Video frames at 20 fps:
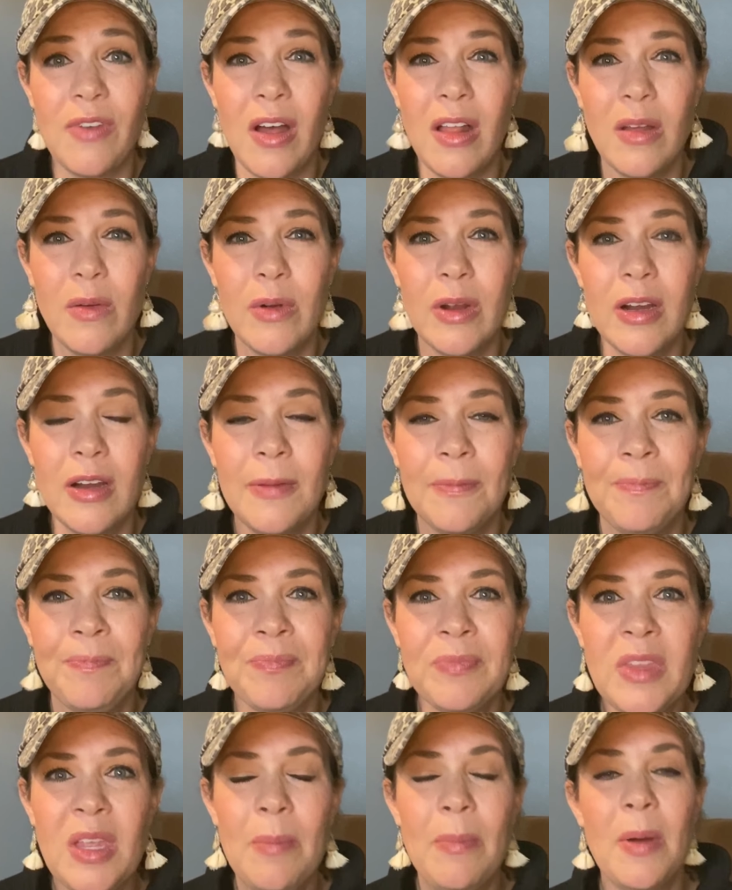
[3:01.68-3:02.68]
follower,
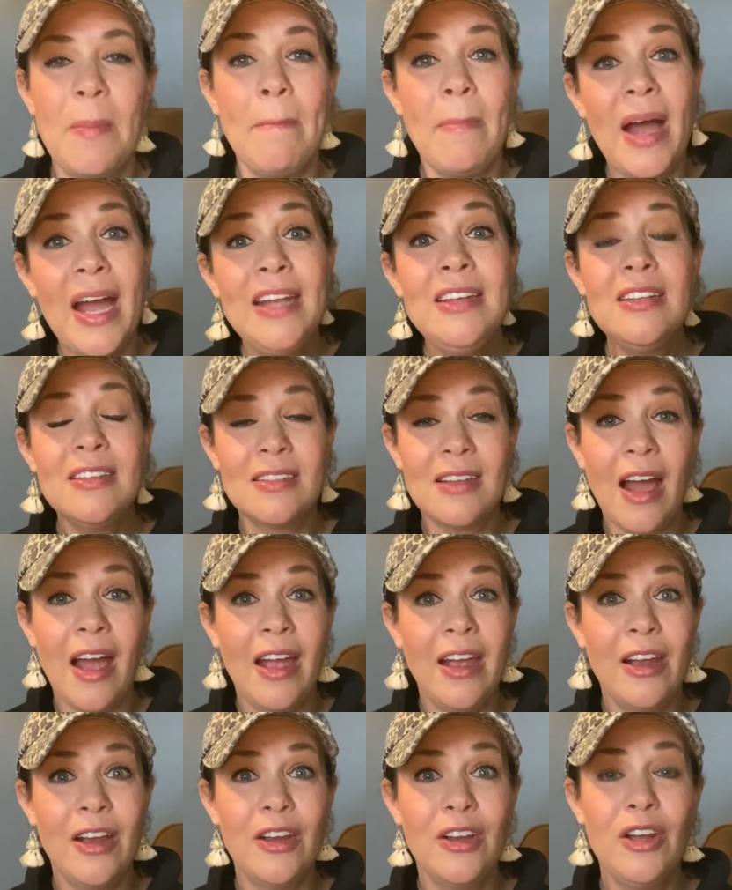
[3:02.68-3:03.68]
but my
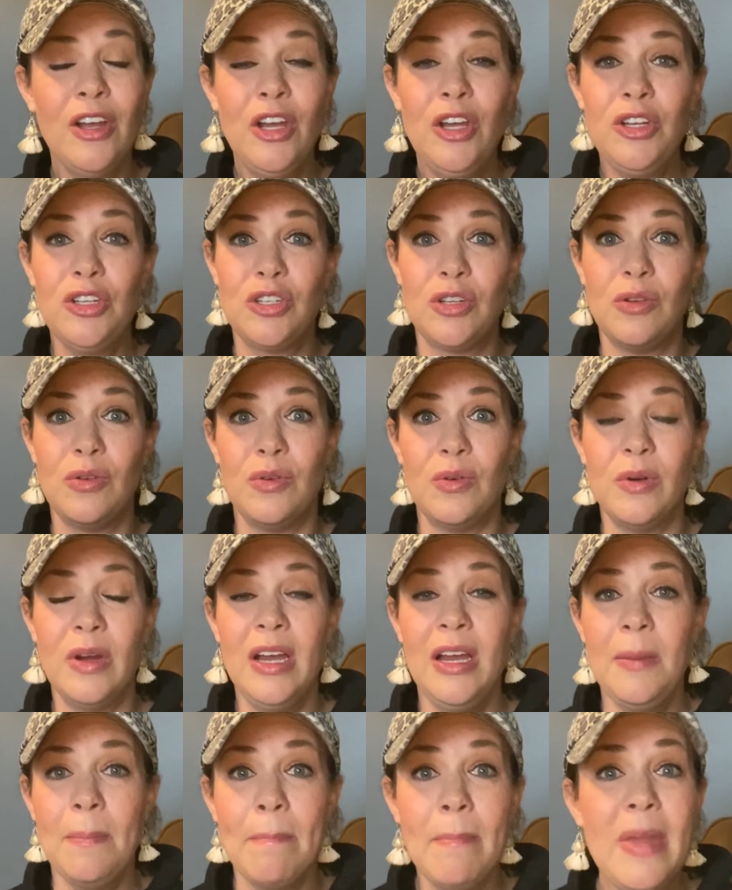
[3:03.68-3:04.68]
desire to
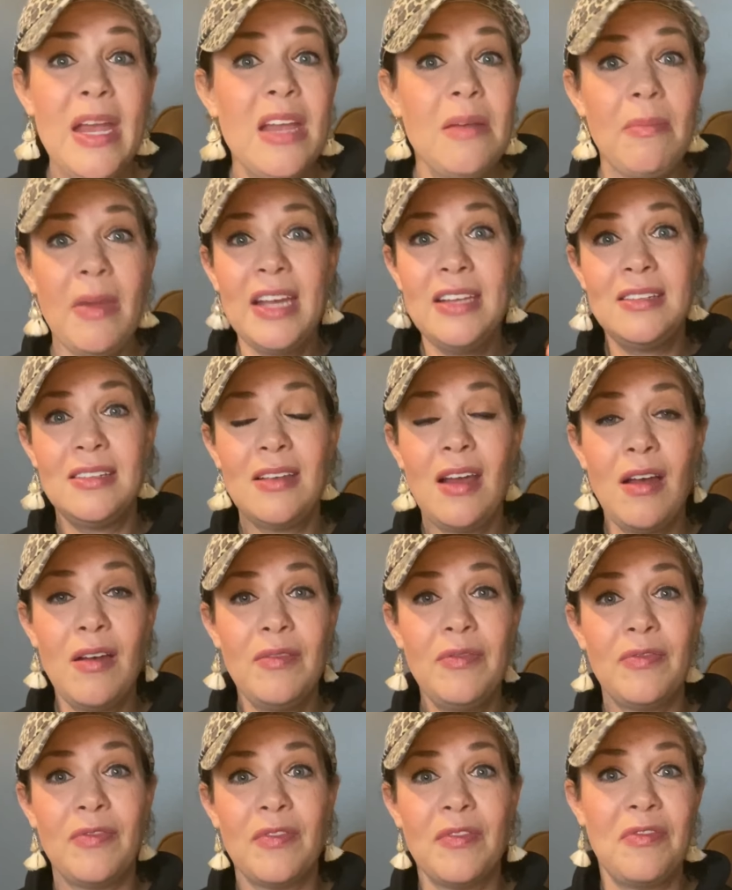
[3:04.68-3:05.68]
make
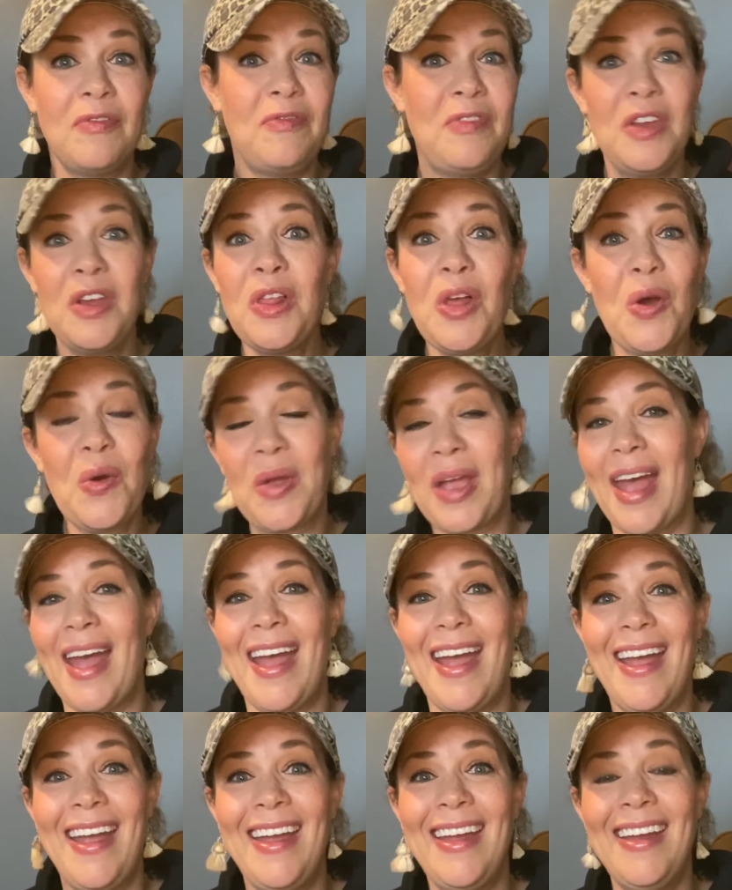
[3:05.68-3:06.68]
myself feel
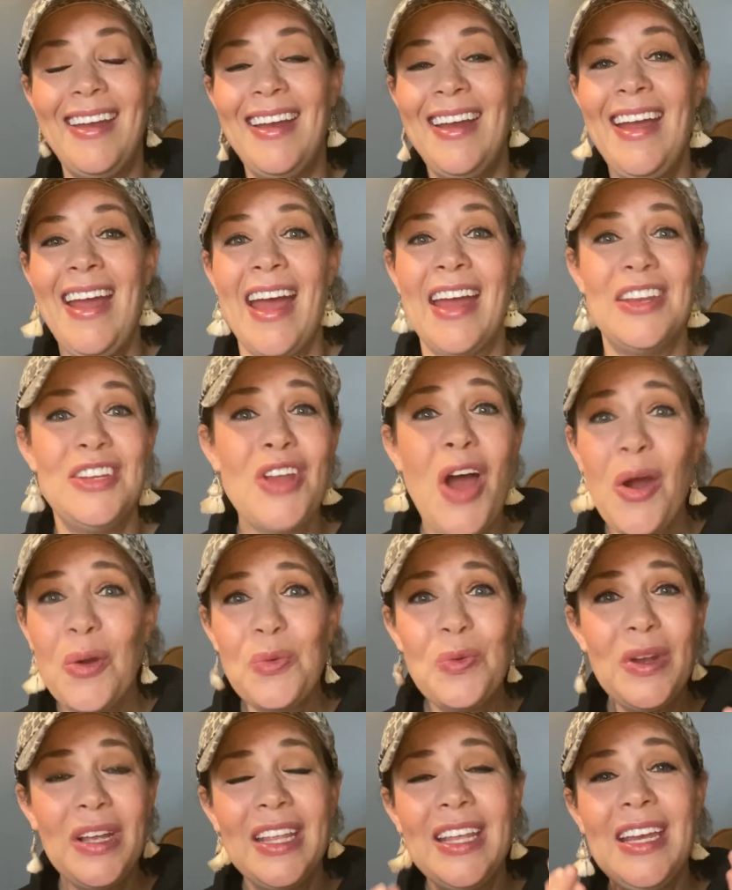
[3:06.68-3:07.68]
okay and
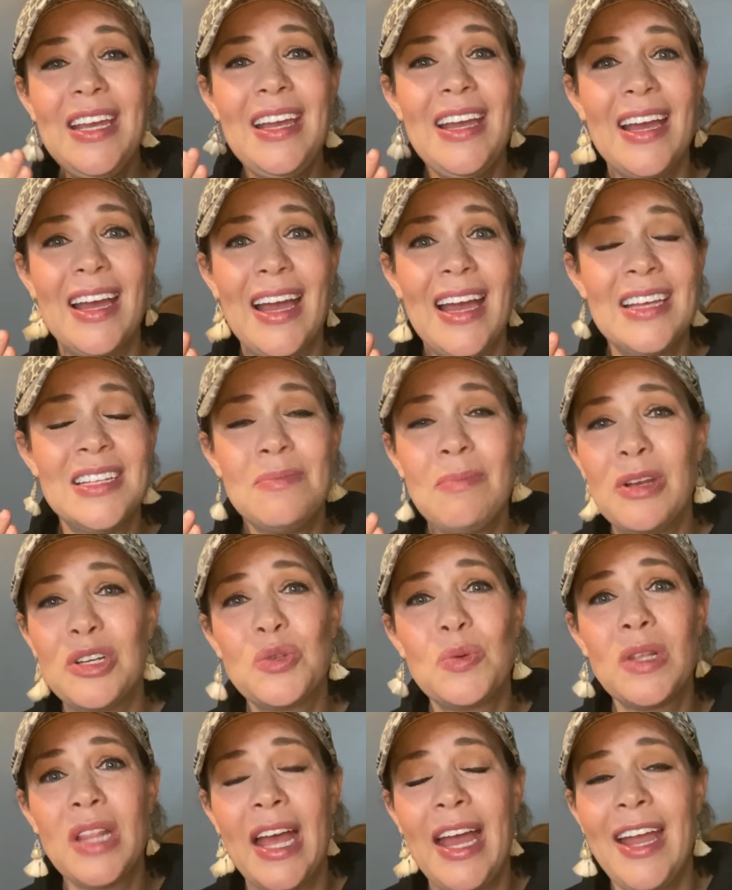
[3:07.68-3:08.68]
not really as
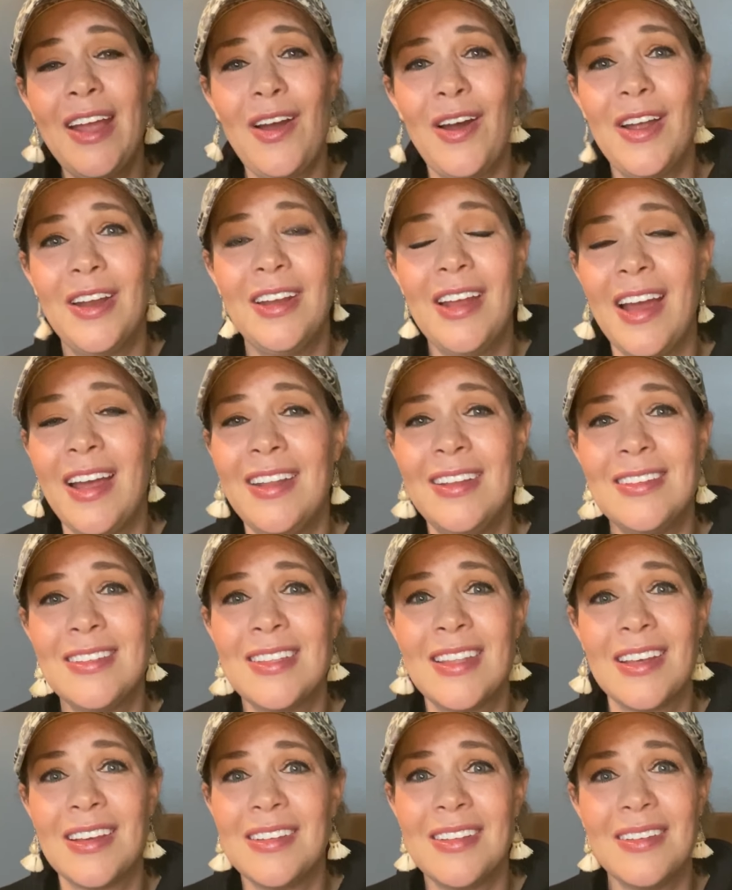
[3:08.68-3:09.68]
much relying on as
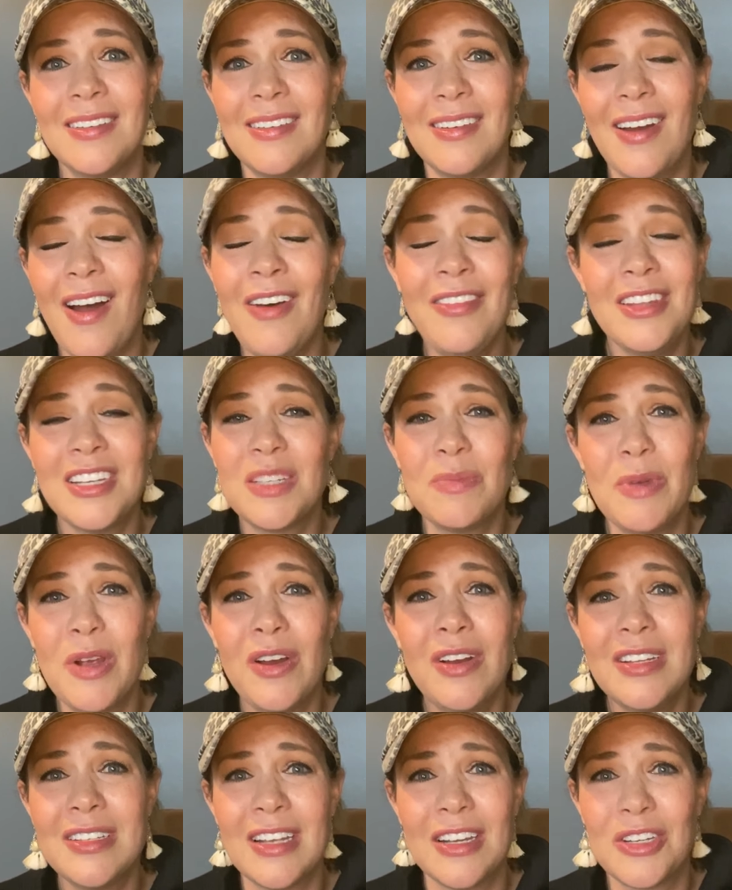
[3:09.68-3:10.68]
the on the
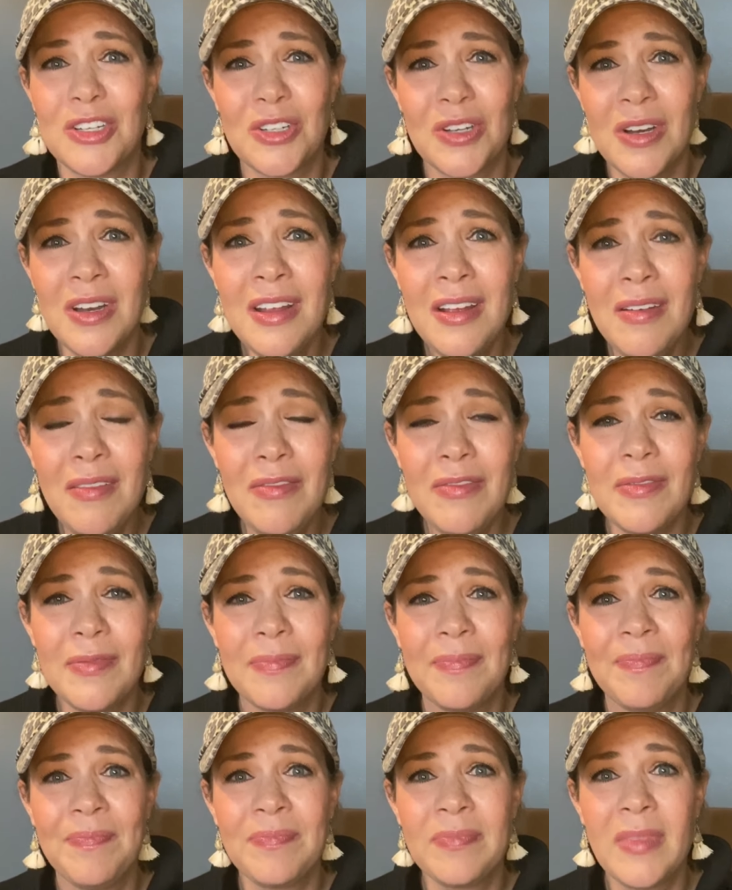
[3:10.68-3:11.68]
spirit as I should have
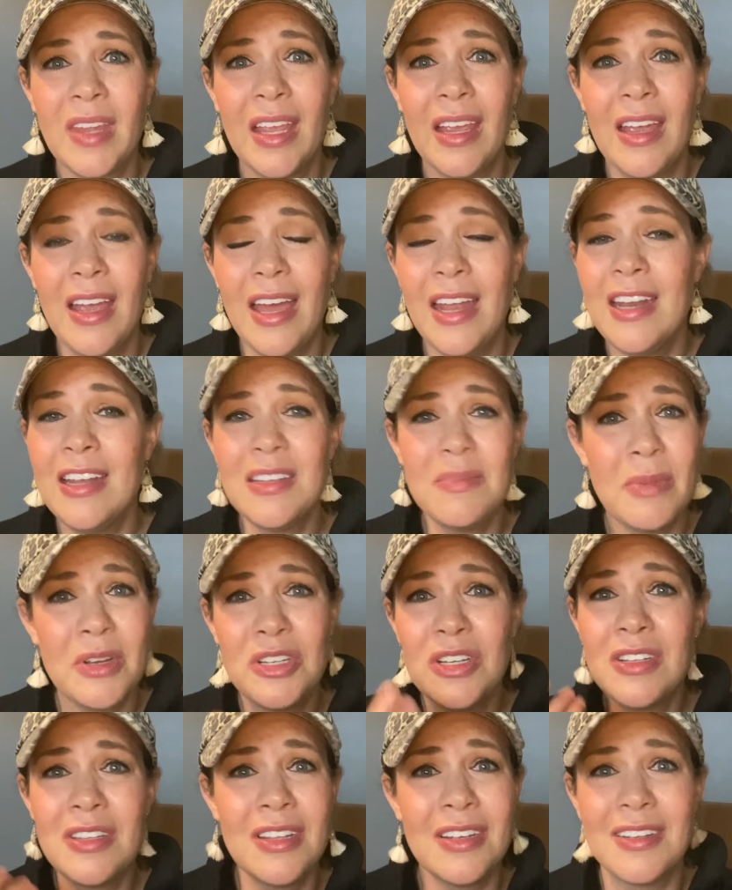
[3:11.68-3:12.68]
and as much
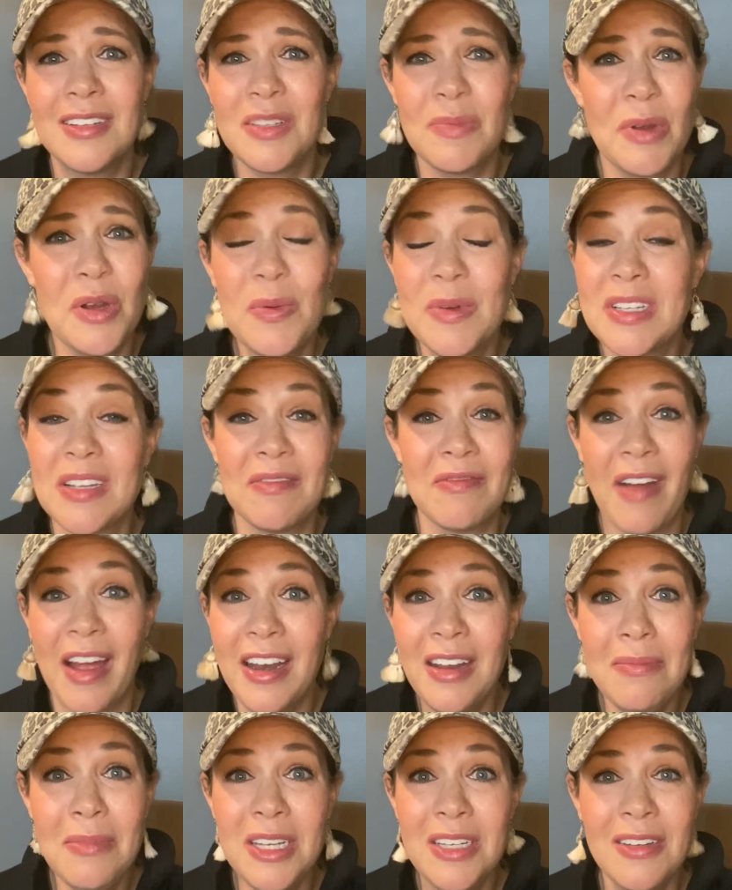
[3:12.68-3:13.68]
as the Spirit was
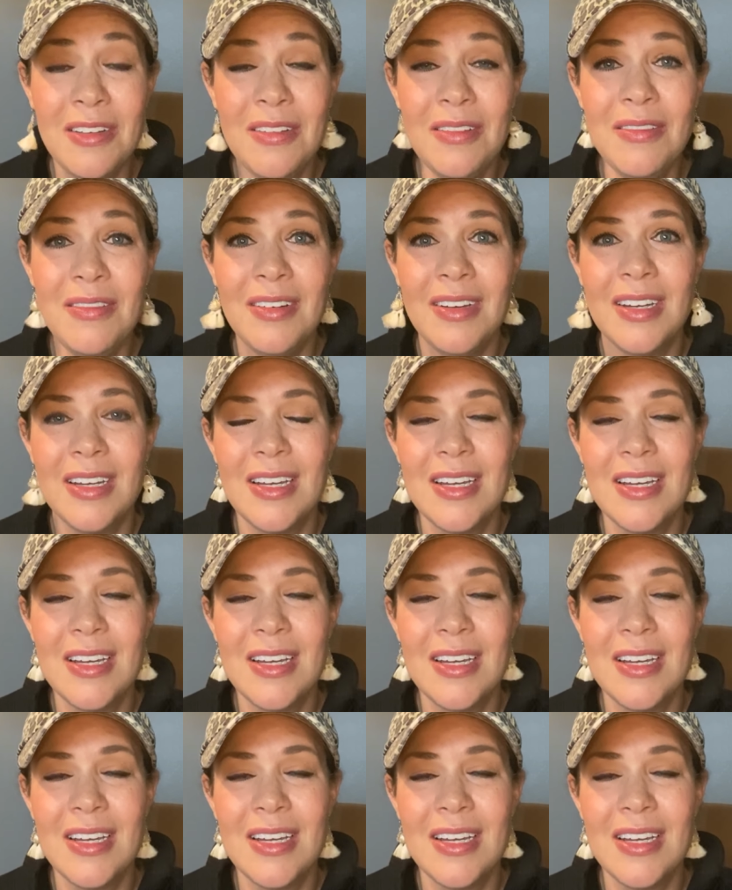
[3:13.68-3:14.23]
inviting me to,